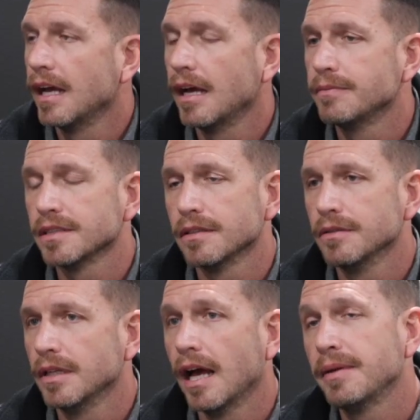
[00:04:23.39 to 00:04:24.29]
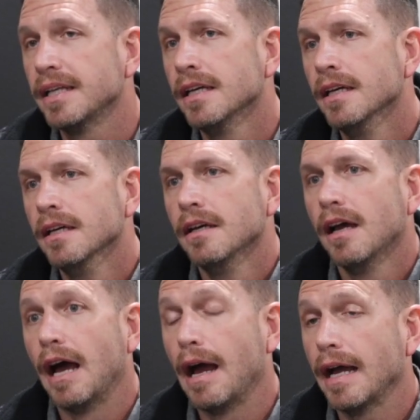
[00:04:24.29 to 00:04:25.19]
Absolutely. I mean,
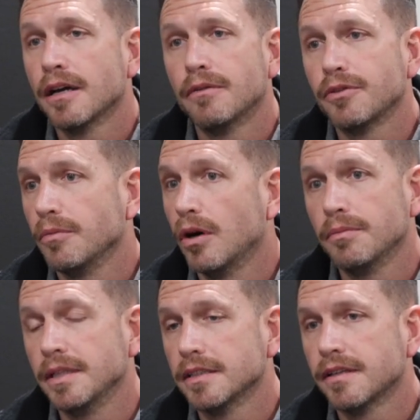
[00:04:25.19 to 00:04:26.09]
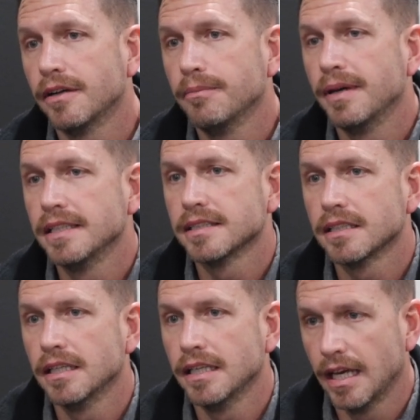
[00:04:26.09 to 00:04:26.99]
I come from all military
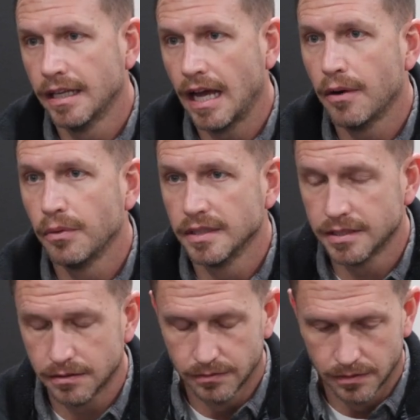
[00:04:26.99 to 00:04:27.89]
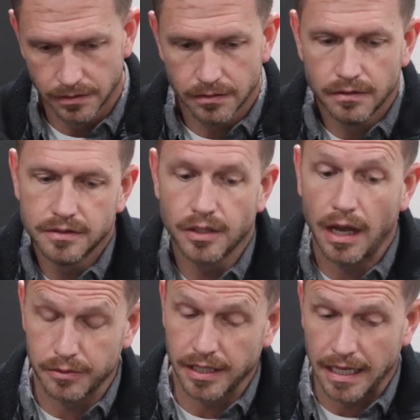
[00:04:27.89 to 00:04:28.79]
basically, and I was,
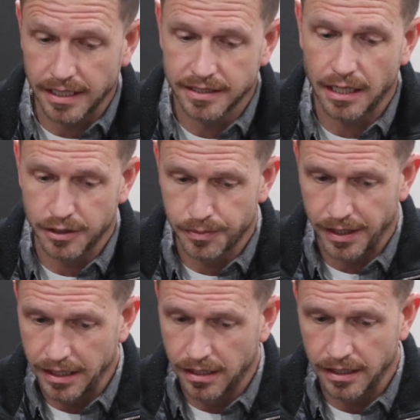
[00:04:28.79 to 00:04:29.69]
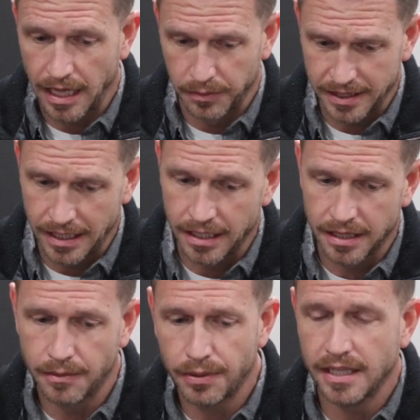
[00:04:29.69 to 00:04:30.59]
as I said, I was pretty young. I was
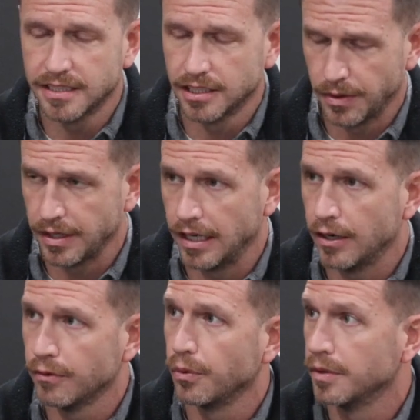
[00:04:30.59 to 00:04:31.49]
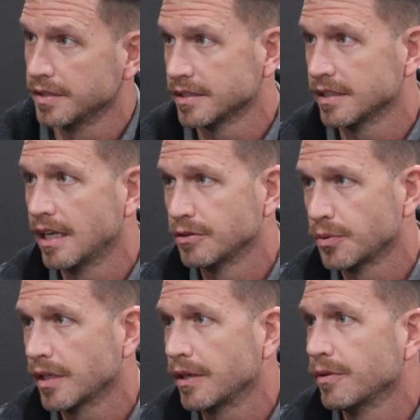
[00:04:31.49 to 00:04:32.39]
in the process with the Air Force, and I was
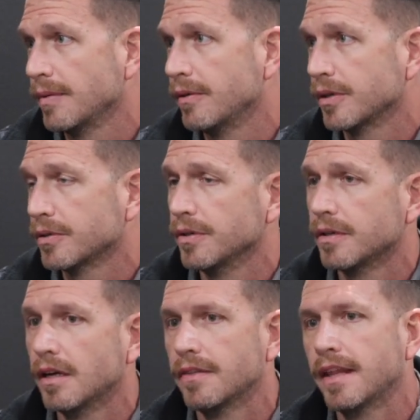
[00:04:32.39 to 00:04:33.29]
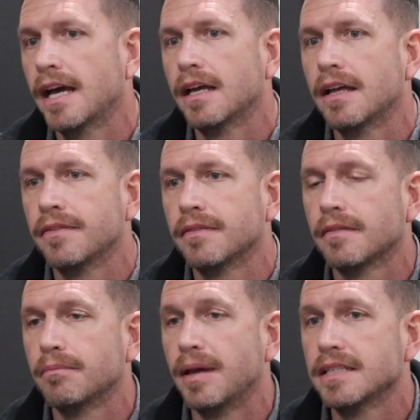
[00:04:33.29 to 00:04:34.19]
working with my recruiter on that. And
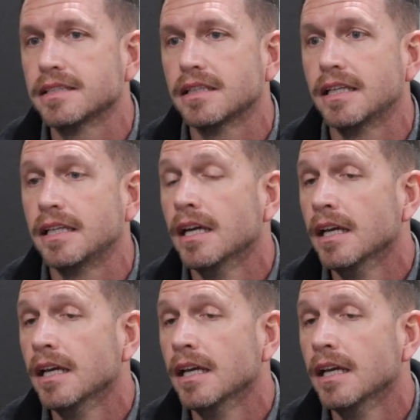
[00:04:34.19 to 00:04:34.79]
basically,